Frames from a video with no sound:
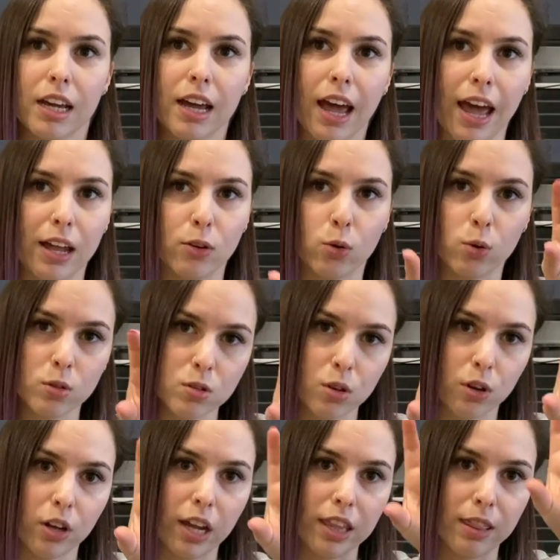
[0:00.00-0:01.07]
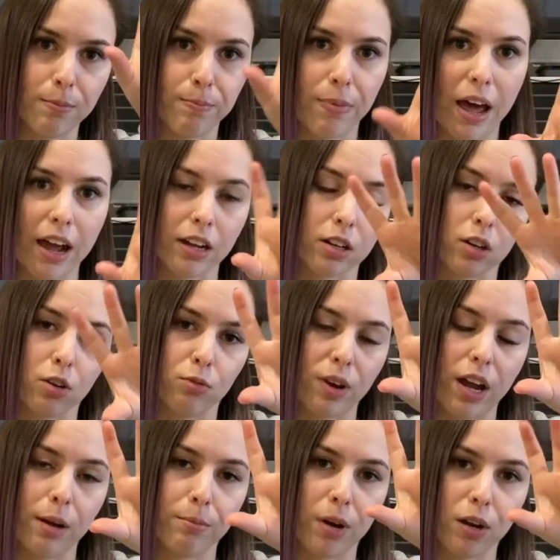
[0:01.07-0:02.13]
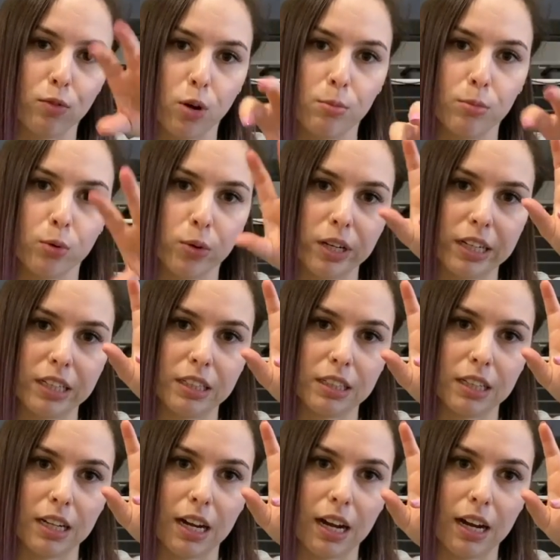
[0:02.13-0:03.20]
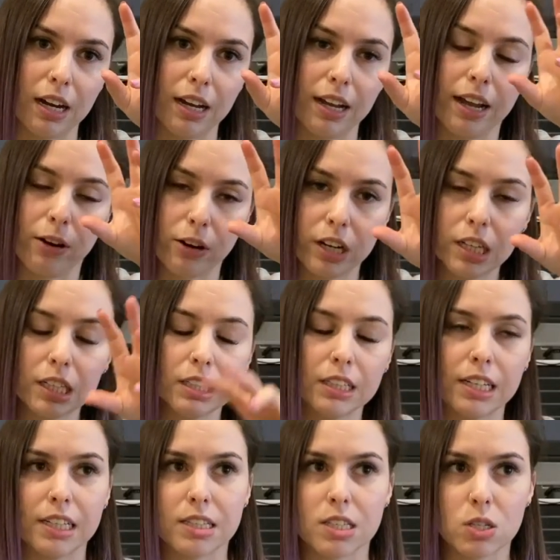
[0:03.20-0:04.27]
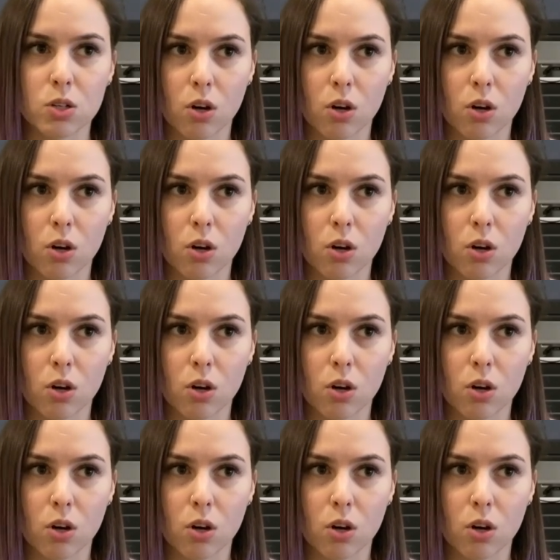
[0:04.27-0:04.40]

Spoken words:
and also in the back around my rhomboid area. It's